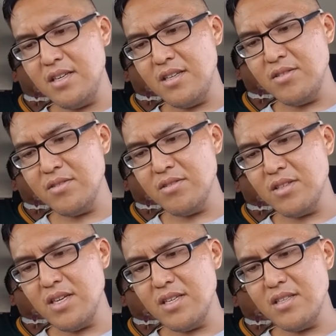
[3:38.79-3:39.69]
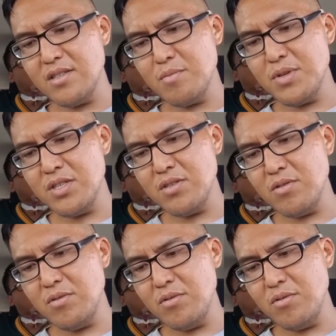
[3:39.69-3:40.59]
I also got
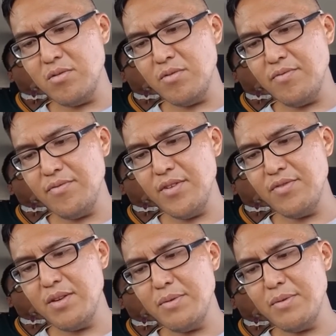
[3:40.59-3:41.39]
espresso 50